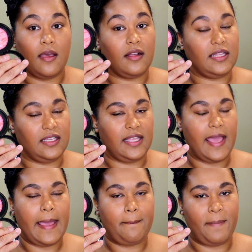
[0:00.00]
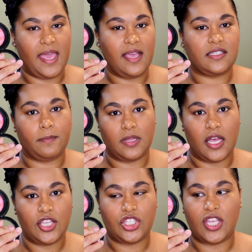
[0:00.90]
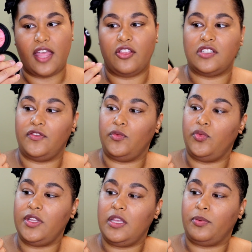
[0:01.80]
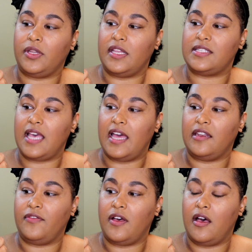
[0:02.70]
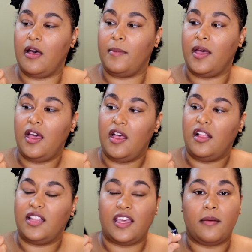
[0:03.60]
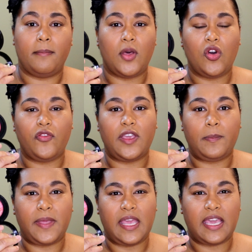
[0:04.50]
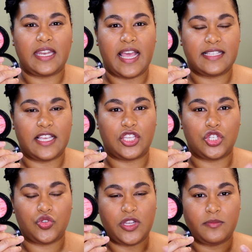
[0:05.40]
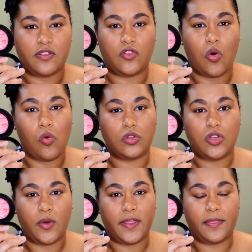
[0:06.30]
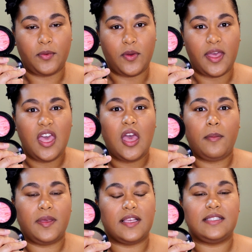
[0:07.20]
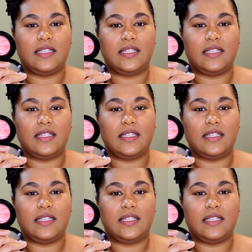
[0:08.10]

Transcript: clearly a baked blush. It looks really pretty. It's kind of um, like a mauvey pink, and it has like streams of gold going through it because